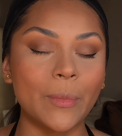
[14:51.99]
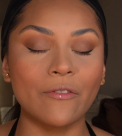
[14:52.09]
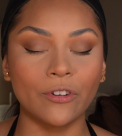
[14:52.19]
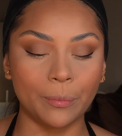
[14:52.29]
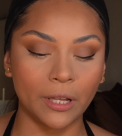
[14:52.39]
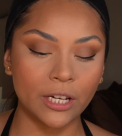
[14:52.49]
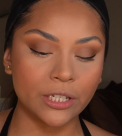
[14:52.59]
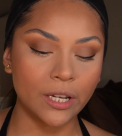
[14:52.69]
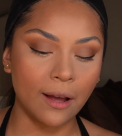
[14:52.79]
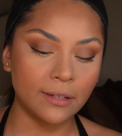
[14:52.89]
For
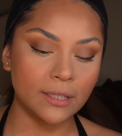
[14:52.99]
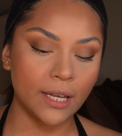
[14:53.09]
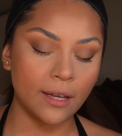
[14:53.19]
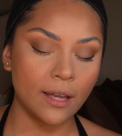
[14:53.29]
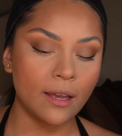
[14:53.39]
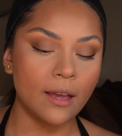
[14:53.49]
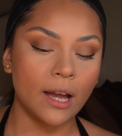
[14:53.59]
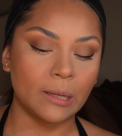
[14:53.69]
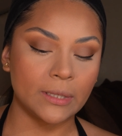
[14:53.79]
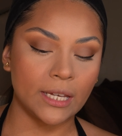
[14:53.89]
blush,
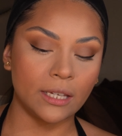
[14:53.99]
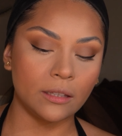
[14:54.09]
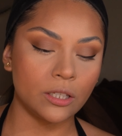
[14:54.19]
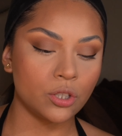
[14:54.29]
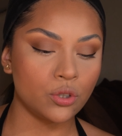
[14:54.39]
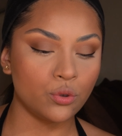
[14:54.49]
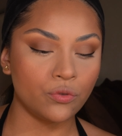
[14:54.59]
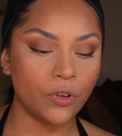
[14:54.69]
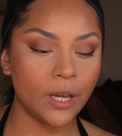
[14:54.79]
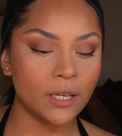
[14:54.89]
I'm taking the Too
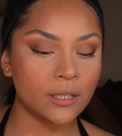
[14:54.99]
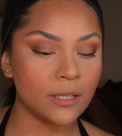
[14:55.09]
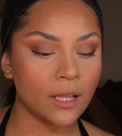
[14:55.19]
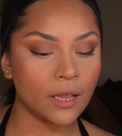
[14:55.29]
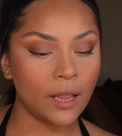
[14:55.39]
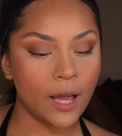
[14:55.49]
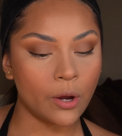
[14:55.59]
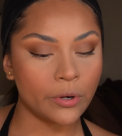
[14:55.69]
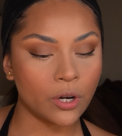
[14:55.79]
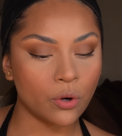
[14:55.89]
Faced
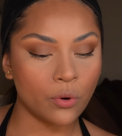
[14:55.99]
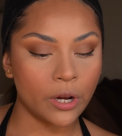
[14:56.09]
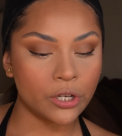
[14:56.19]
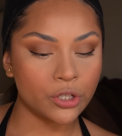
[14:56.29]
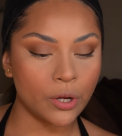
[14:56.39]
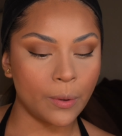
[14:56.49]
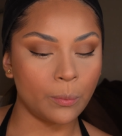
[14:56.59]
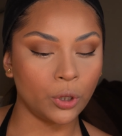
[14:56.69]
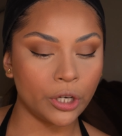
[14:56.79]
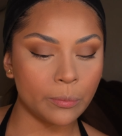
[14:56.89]
Cloud Crush
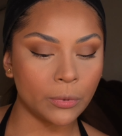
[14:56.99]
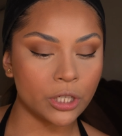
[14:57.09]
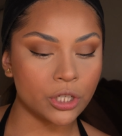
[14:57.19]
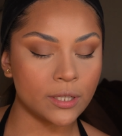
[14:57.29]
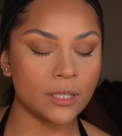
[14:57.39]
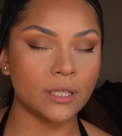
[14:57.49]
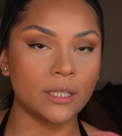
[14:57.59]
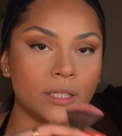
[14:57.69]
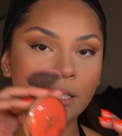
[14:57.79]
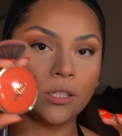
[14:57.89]
Blurring Blushes.
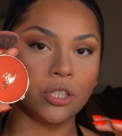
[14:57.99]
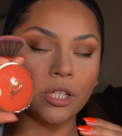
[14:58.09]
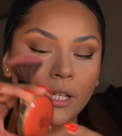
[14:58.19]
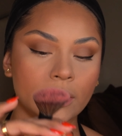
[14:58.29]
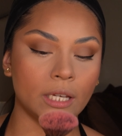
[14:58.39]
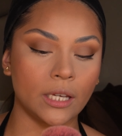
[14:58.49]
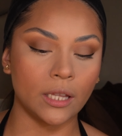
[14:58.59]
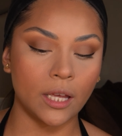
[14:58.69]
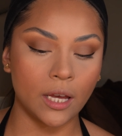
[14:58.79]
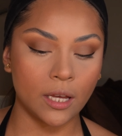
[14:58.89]
This is in a shade
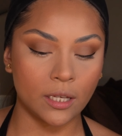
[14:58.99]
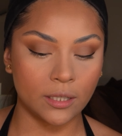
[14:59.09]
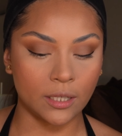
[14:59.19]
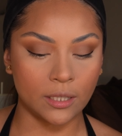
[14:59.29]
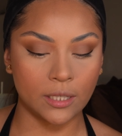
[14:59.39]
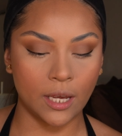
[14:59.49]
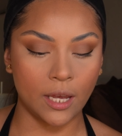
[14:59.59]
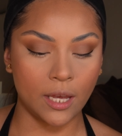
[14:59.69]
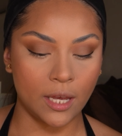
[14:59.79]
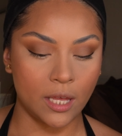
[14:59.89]
Tequila
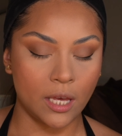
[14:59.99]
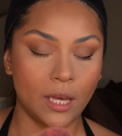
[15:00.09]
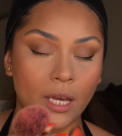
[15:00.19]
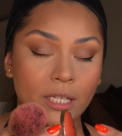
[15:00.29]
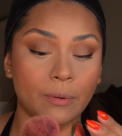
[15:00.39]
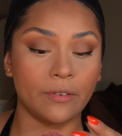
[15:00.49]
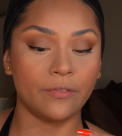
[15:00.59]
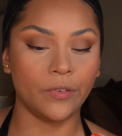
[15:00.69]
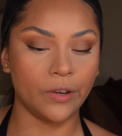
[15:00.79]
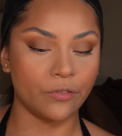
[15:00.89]
Sunset. It's my
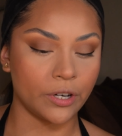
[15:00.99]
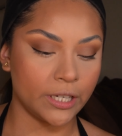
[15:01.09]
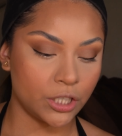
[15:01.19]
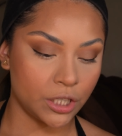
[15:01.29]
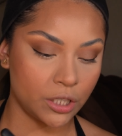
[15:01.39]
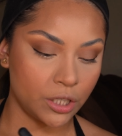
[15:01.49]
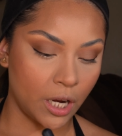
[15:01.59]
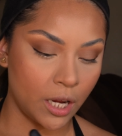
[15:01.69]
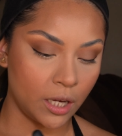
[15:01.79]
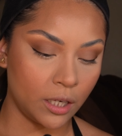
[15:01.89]
favorite
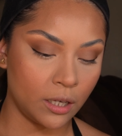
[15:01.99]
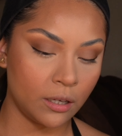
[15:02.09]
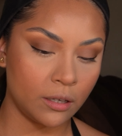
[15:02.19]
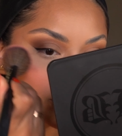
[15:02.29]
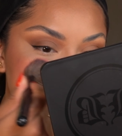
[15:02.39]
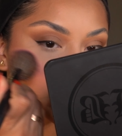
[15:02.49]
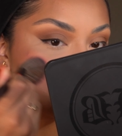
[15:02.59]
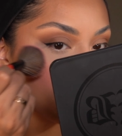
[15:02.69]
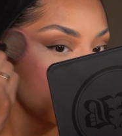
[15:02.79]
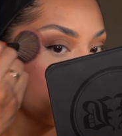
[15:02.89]
shade.
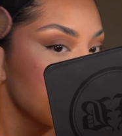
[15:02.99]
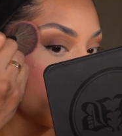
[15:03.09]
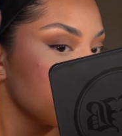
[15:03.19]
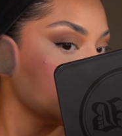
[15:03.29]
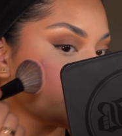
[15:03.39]
So pretty.